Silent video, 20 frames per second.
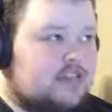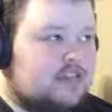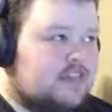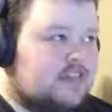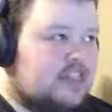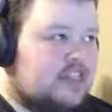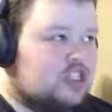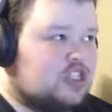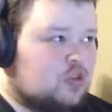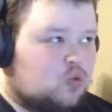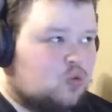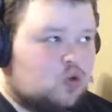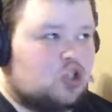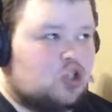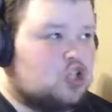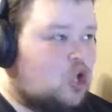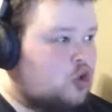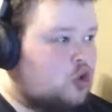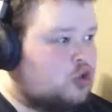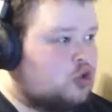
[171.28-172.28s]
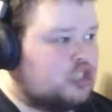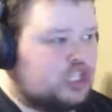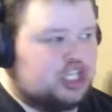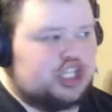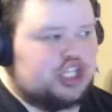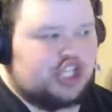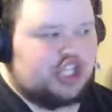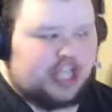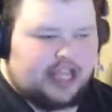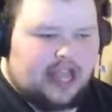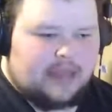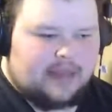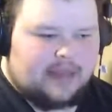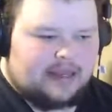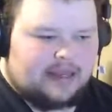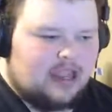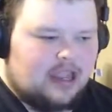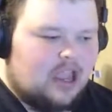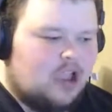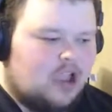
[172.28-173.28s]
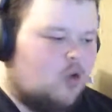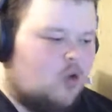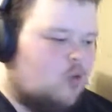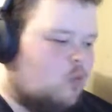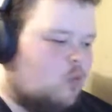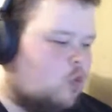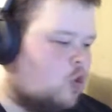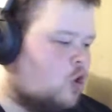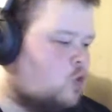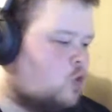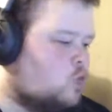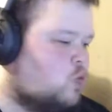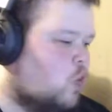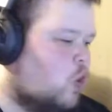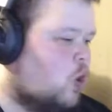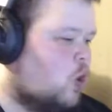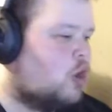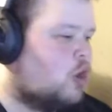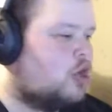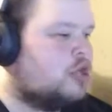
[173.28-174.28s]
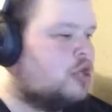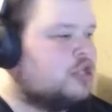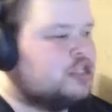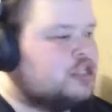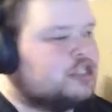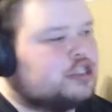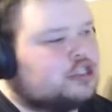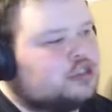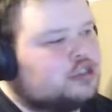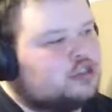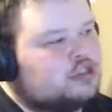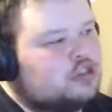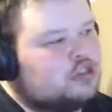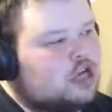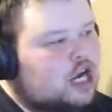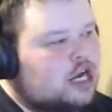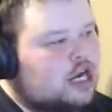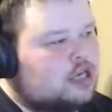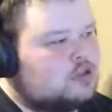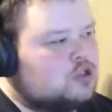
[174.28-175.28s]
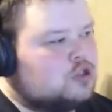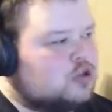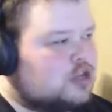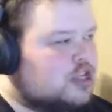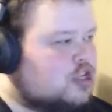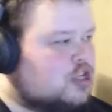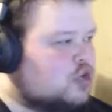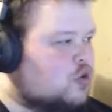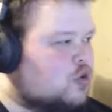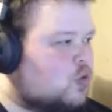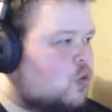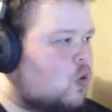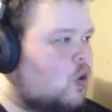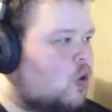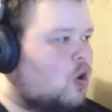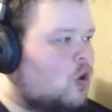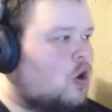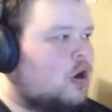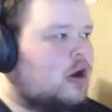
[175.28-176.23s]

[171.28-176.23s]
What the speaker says: the world goes to shit. I mean, world wars, nuclear war.